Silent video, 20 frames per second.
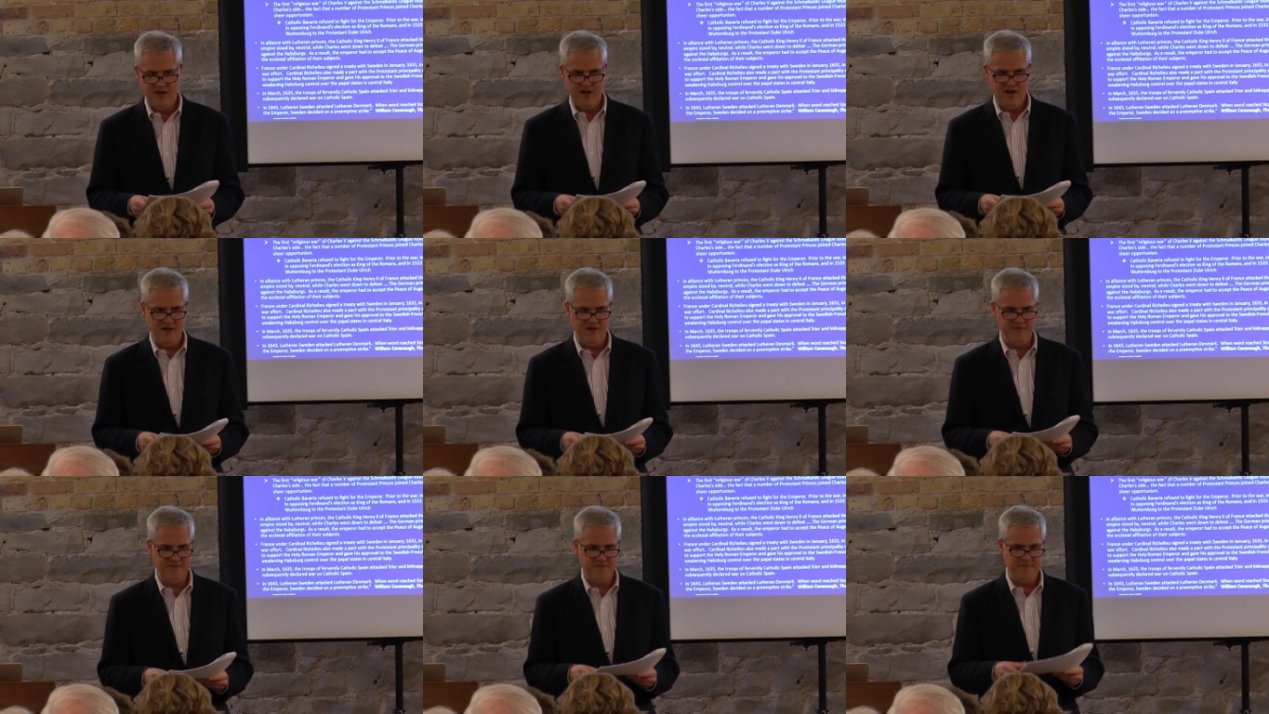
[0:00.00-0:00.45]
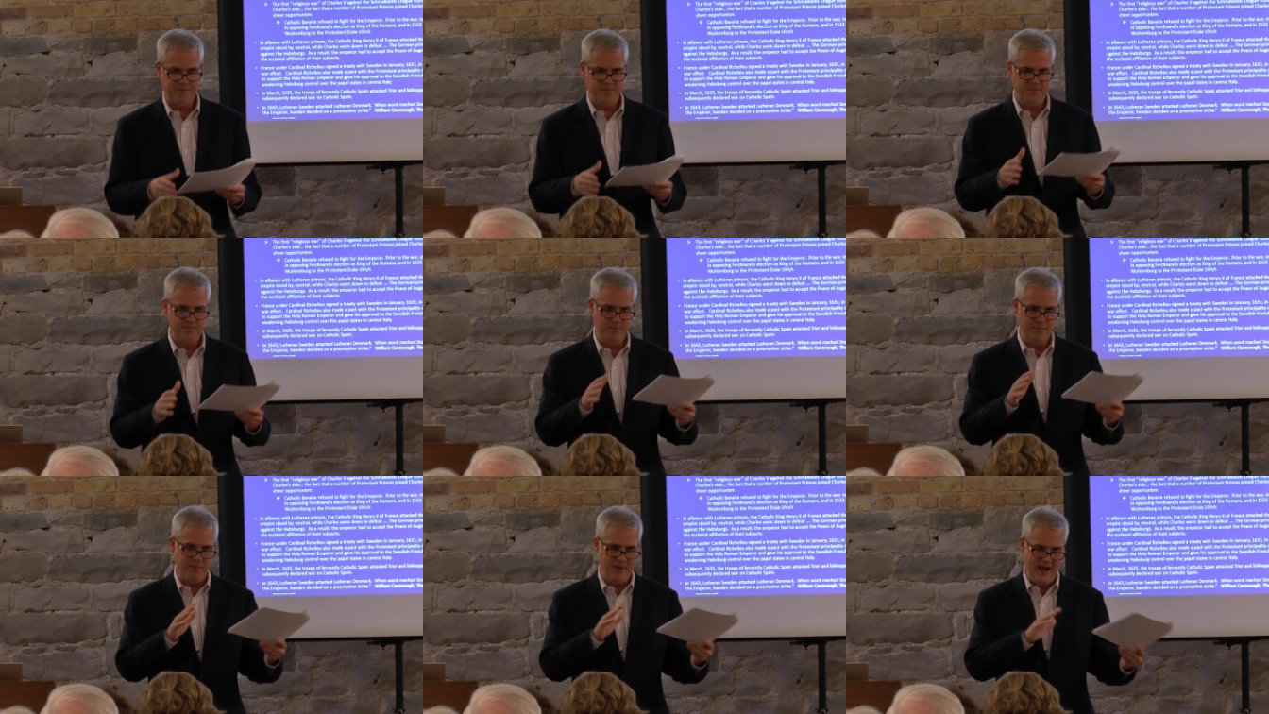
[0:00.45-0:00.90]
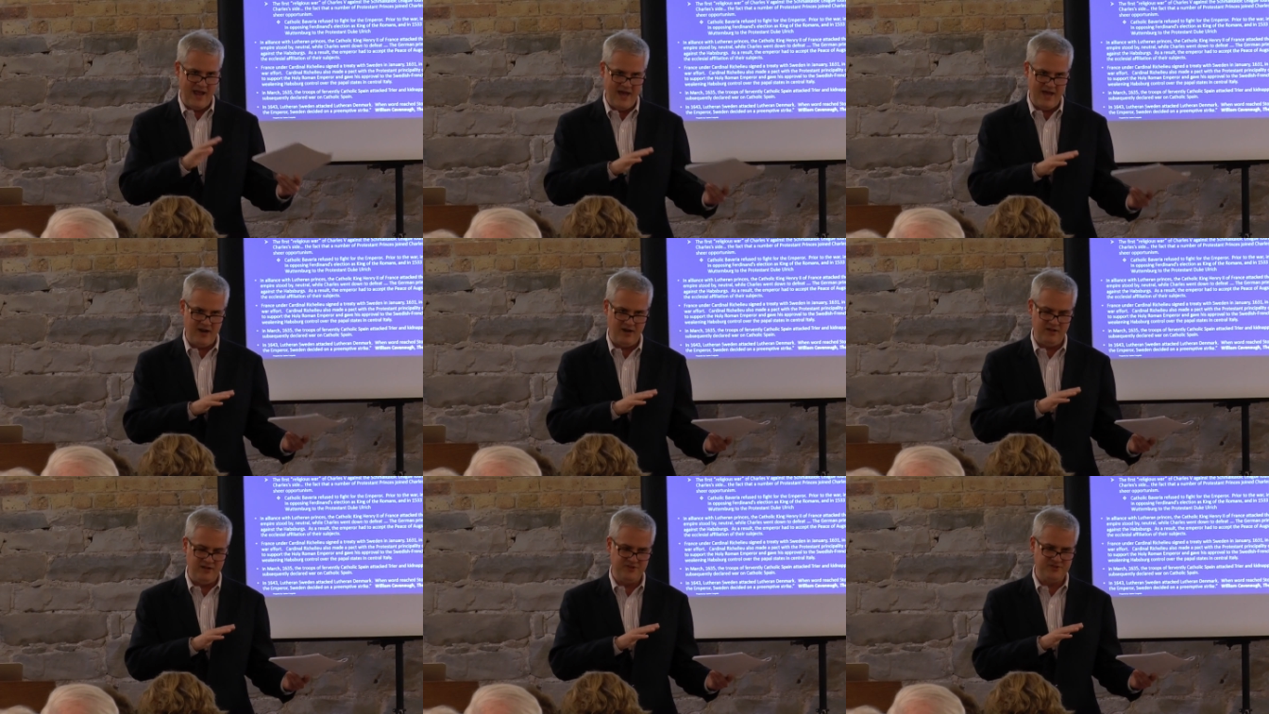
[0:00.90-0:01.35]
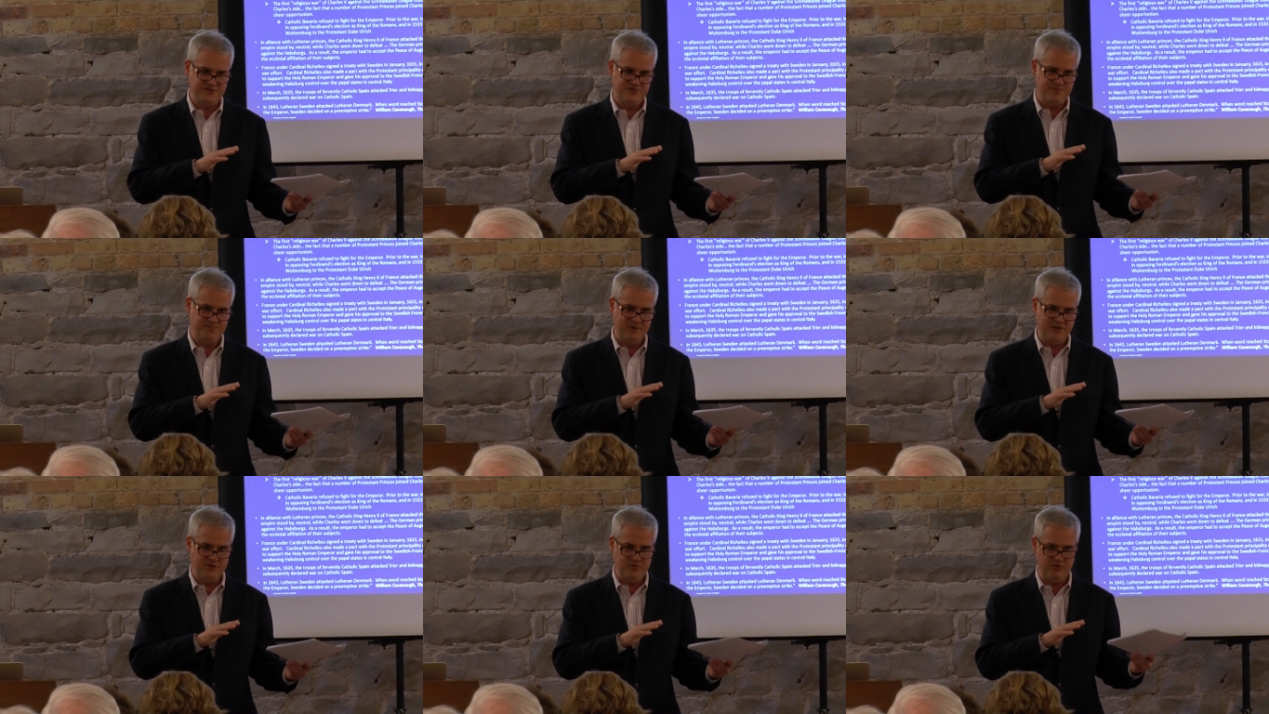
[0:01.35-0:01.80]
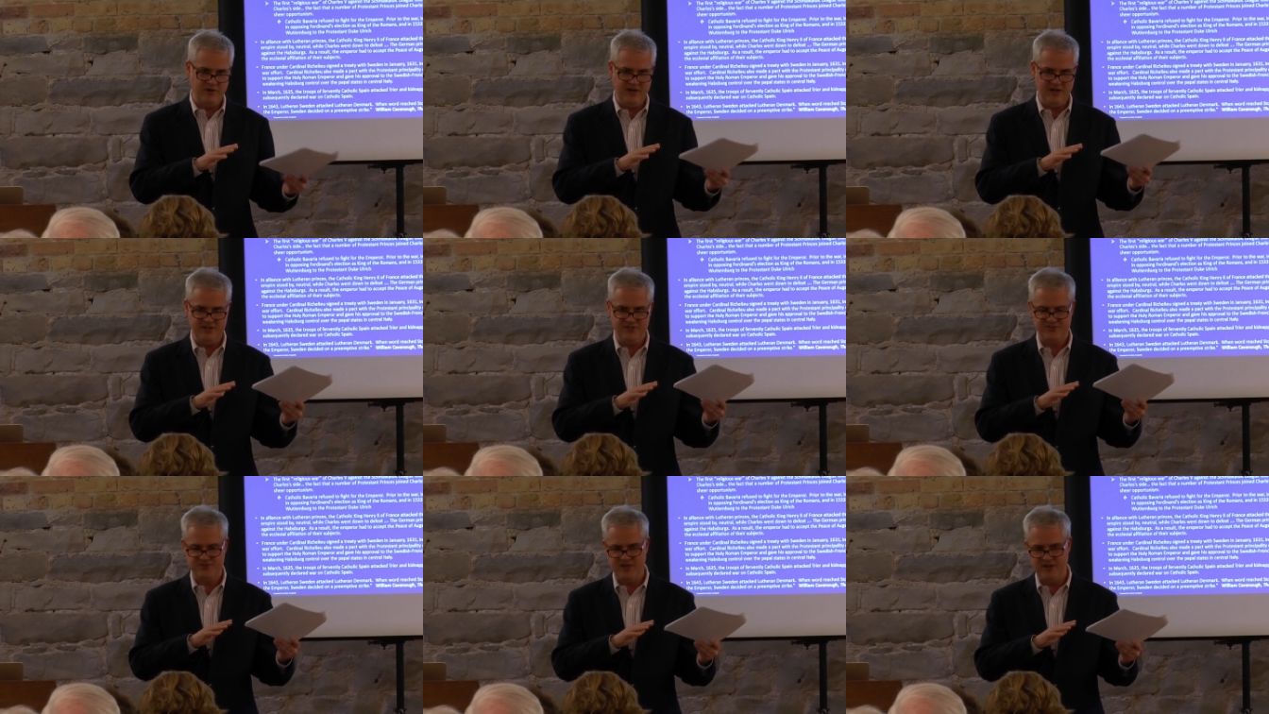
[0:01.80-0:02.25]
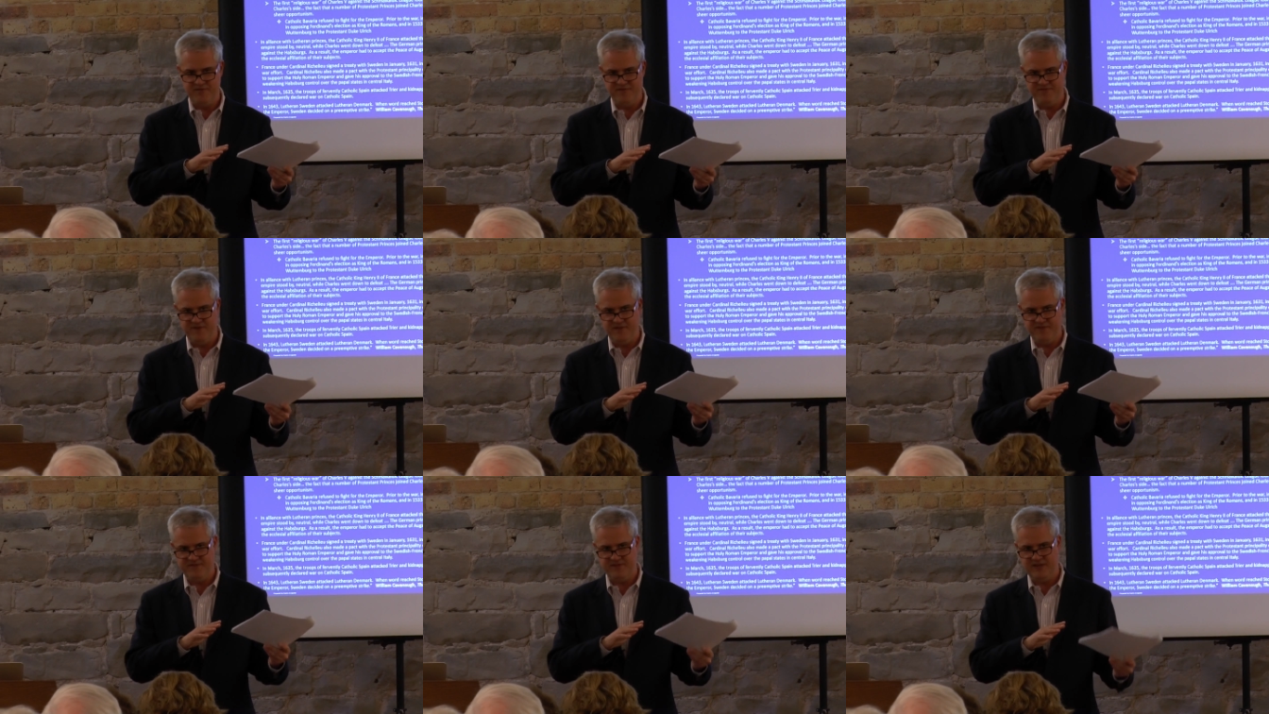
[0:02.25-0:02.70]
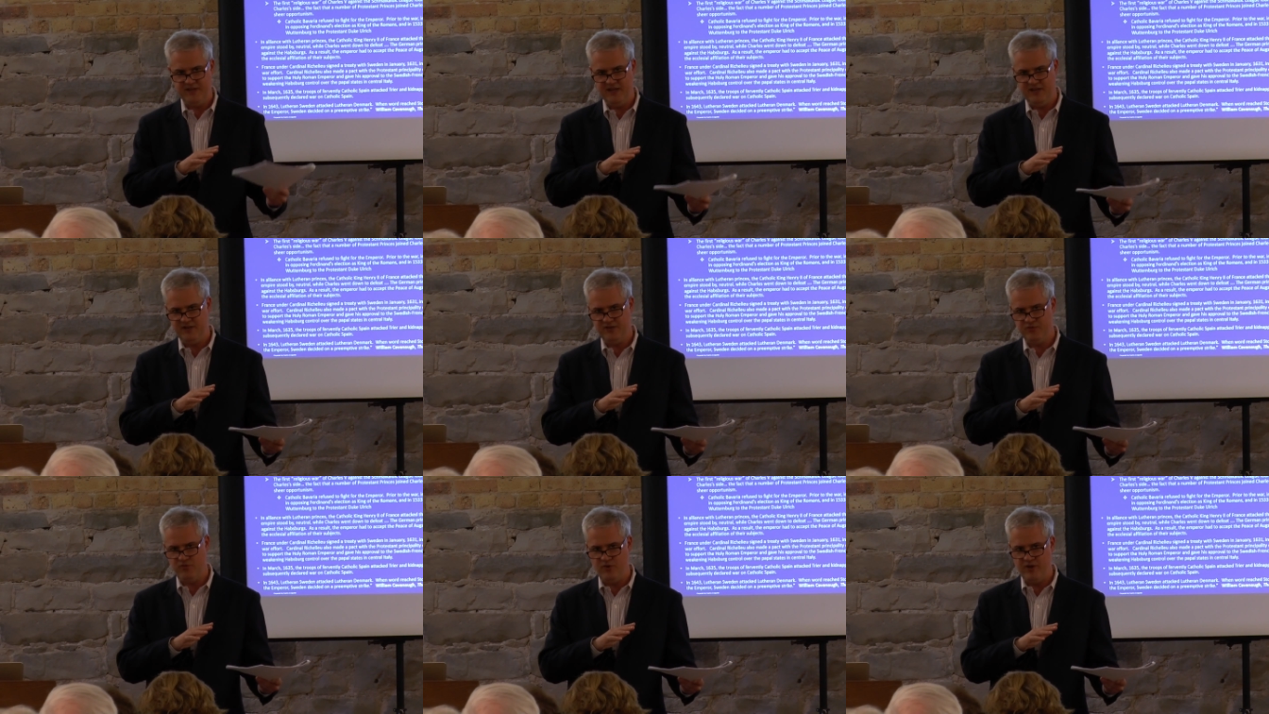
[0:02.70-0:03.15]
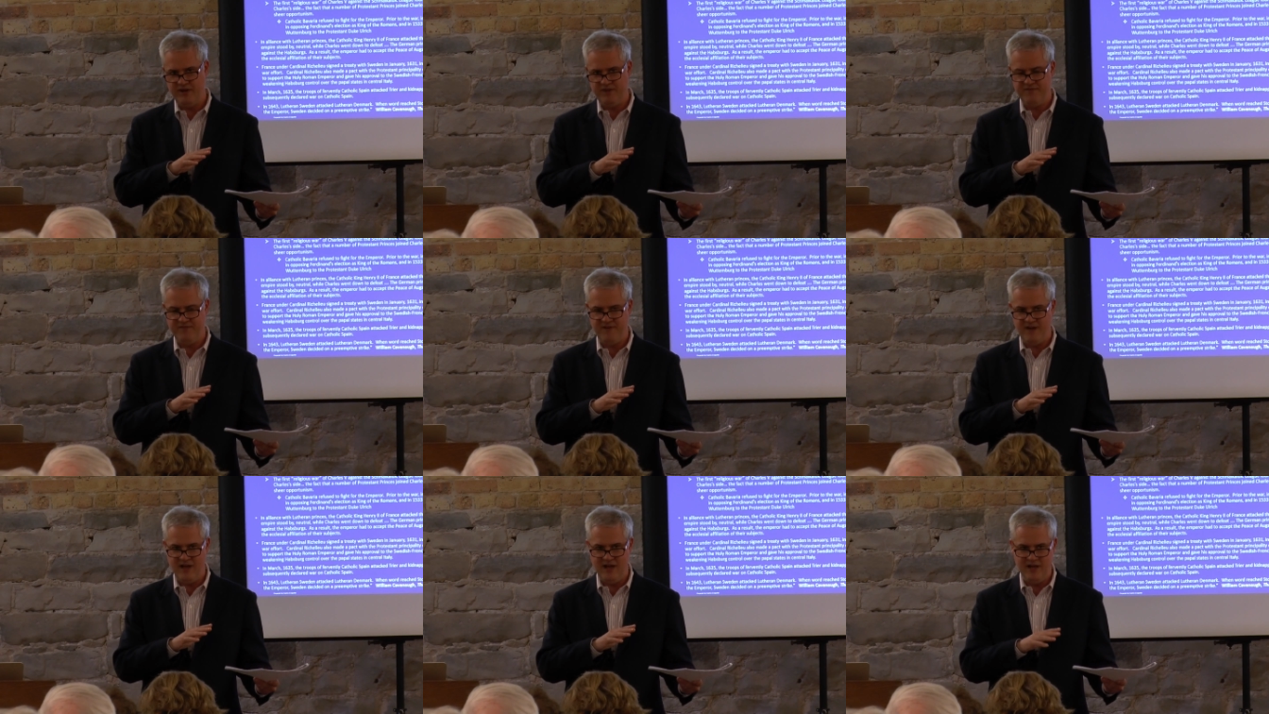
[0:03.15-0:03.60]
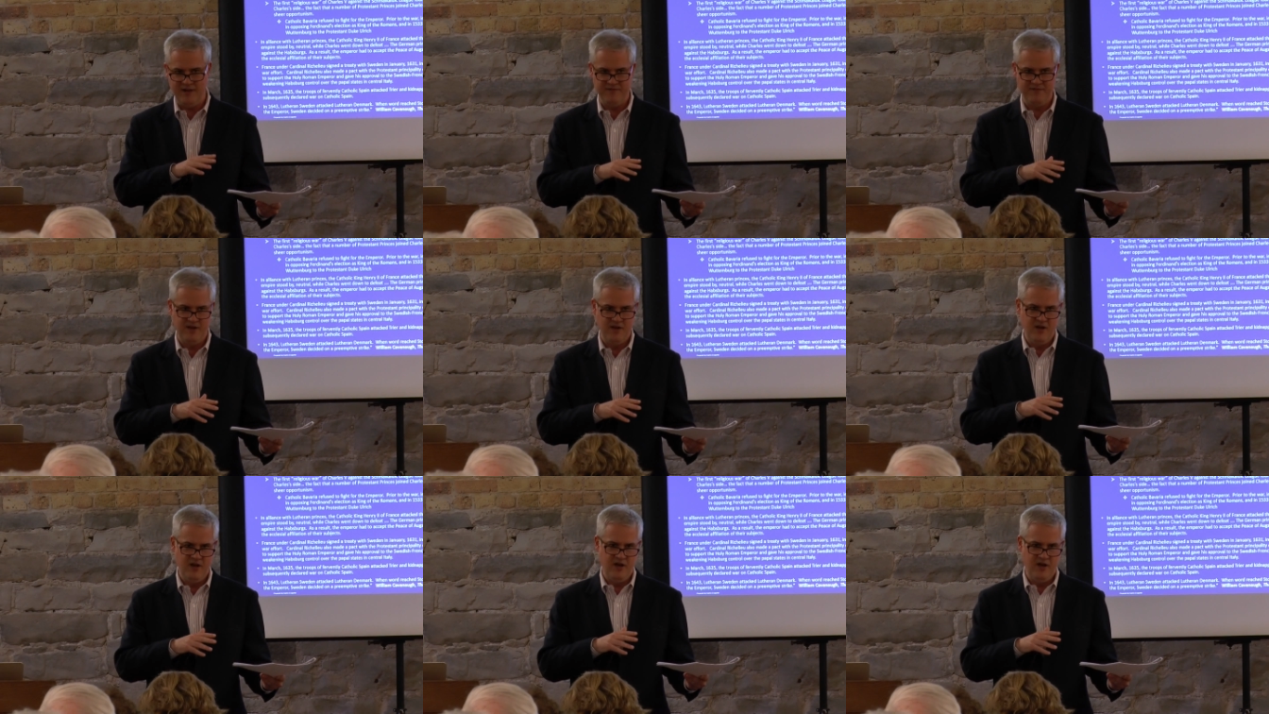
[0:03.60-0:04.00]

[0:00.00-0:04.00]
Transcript: of battles between, say, 1525